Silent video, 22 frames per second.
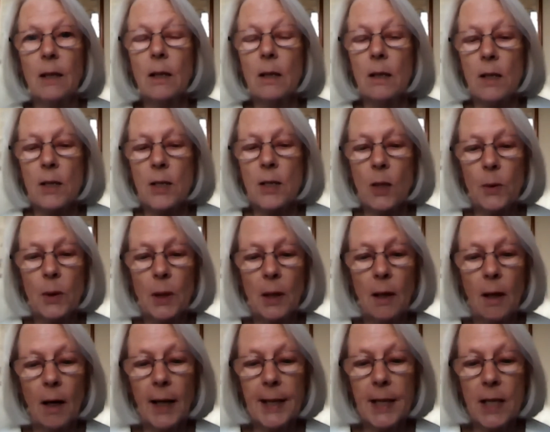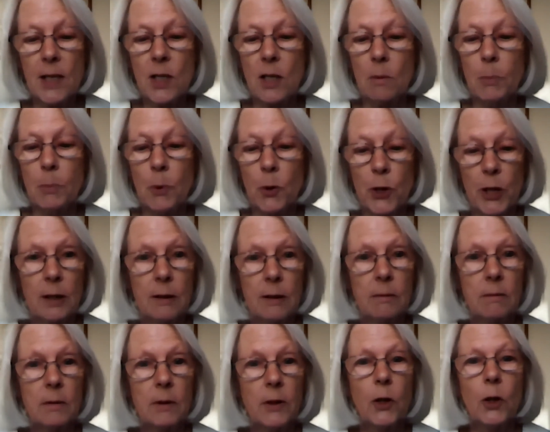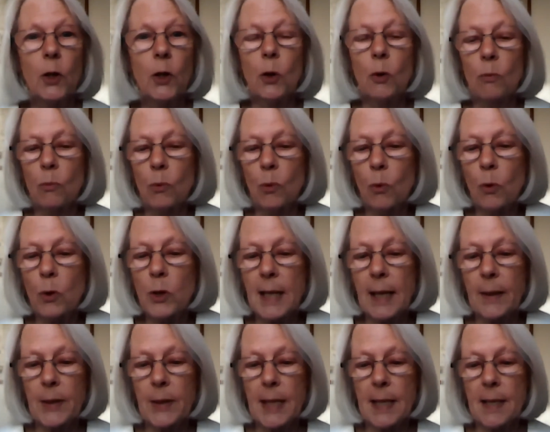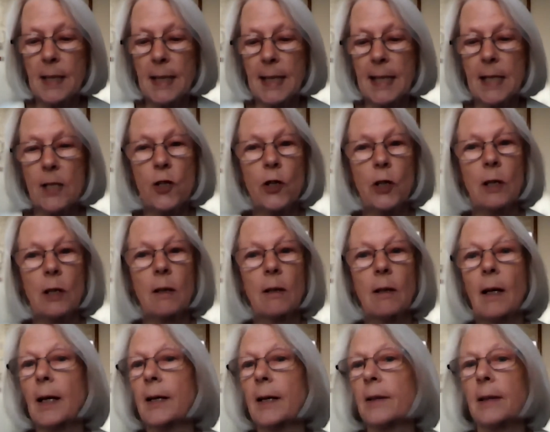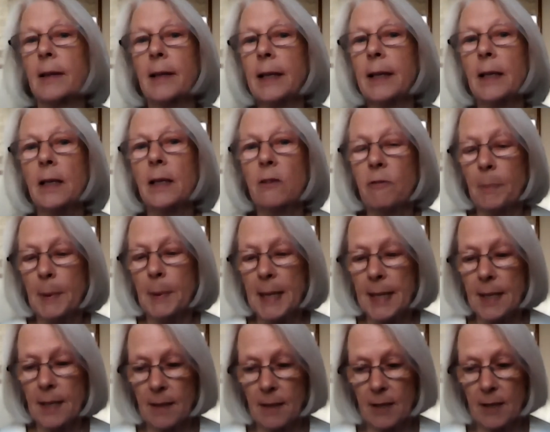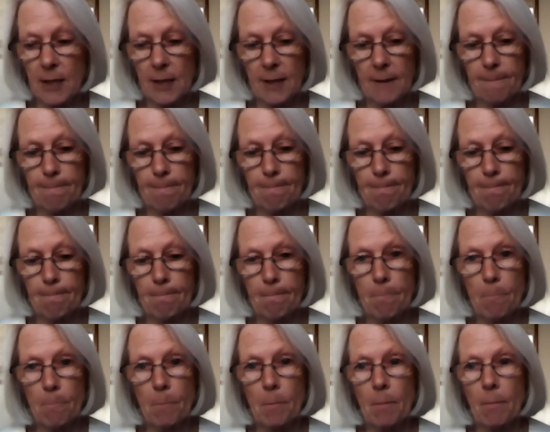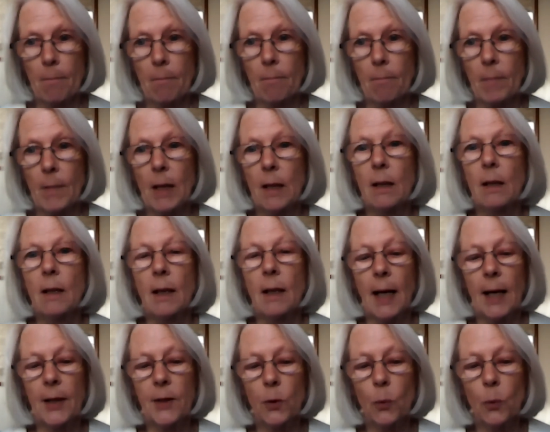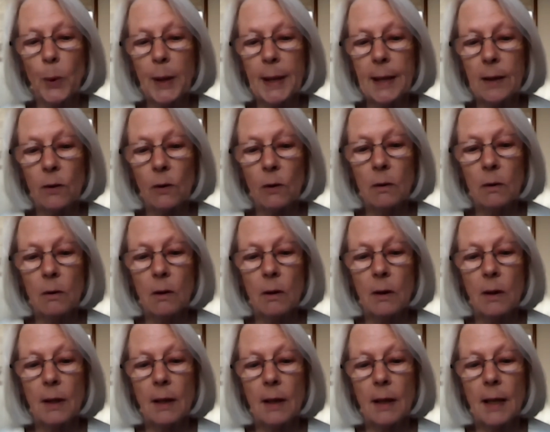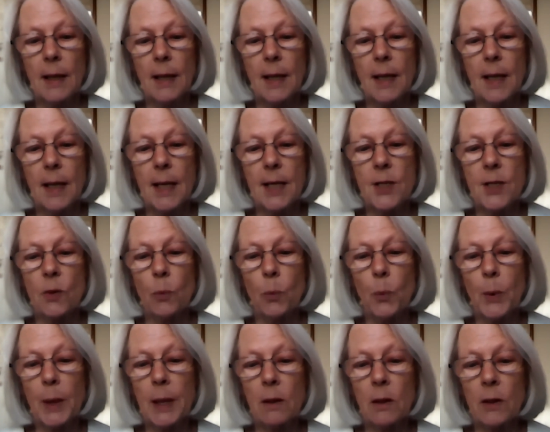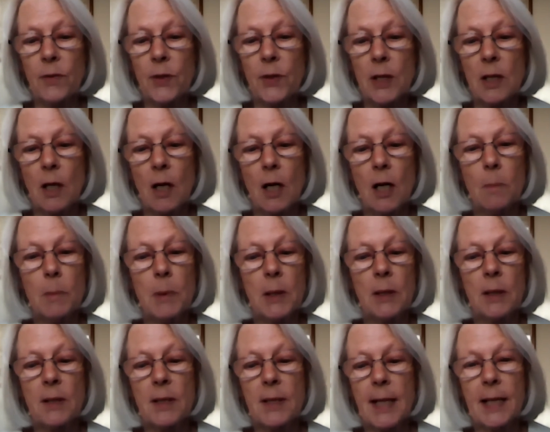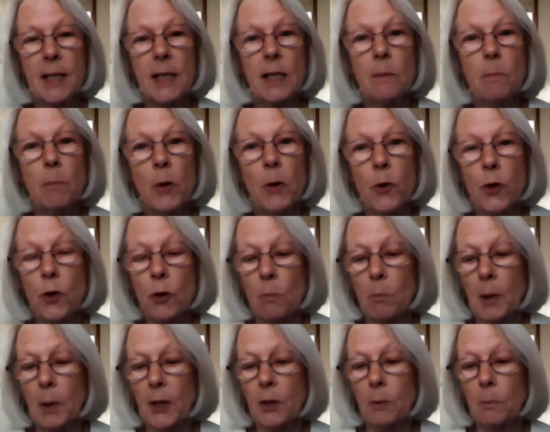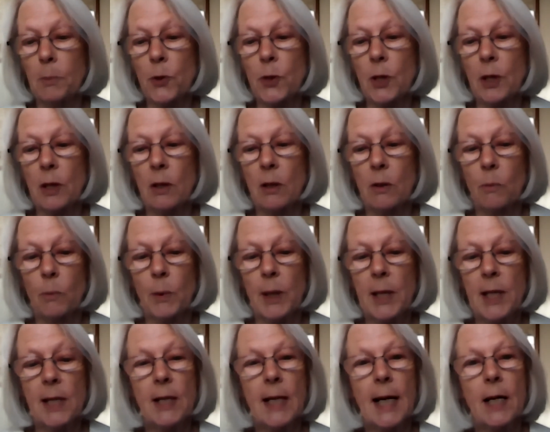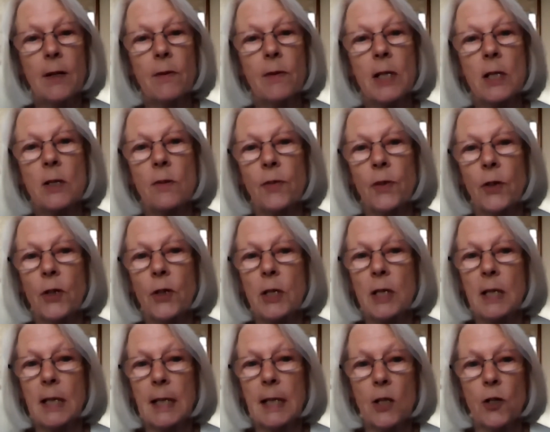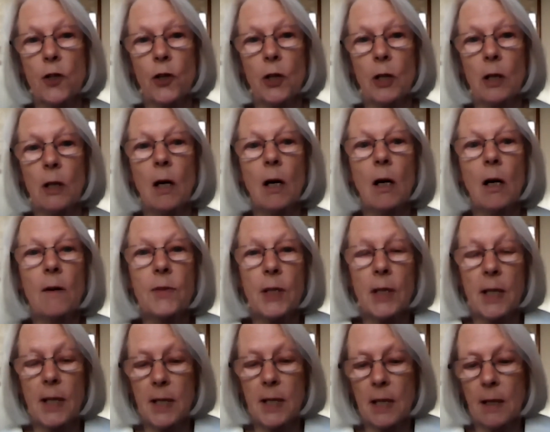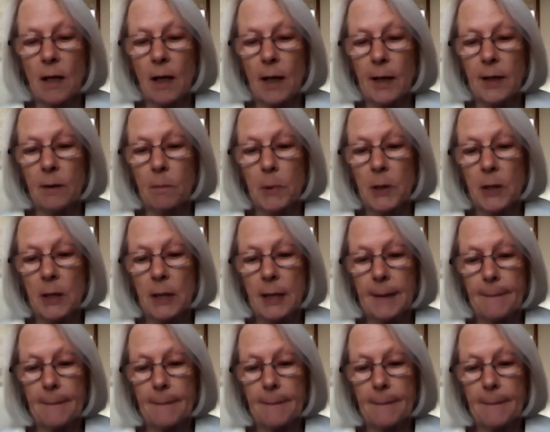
So the lion is the Buddha, who roars out his teaching like the king of beasts. And the wheel is the wheel of the Dharma set in motion by the Buddha when he gave his first teaching after his enlightenment.